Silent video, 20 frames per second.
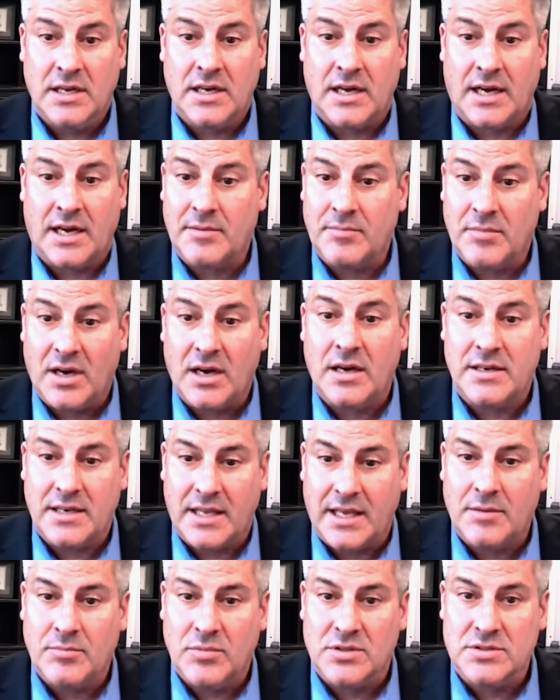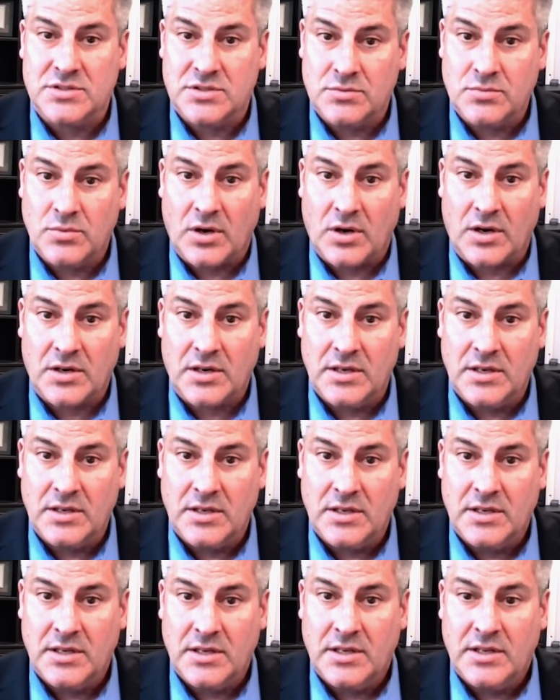I'm unable to work.
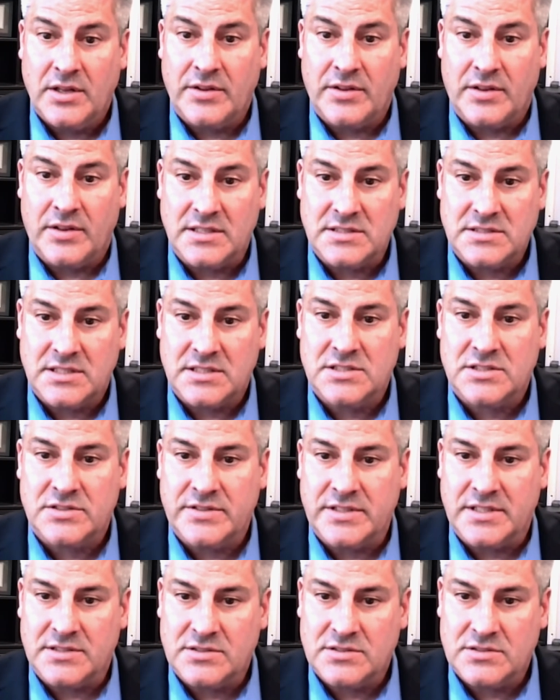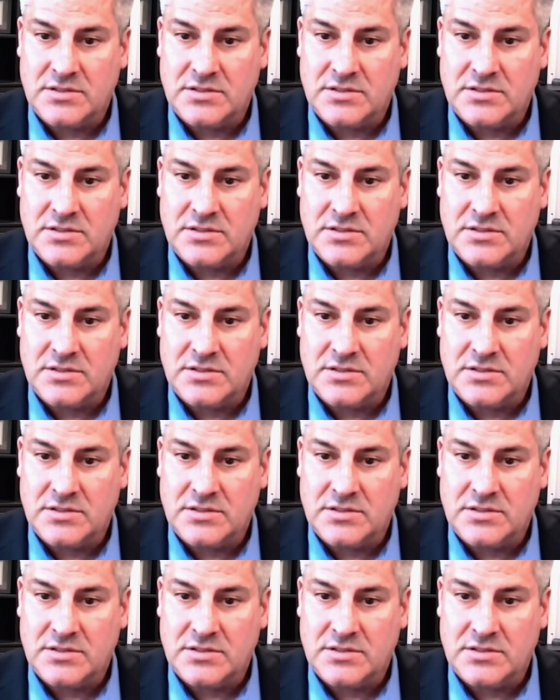This injury is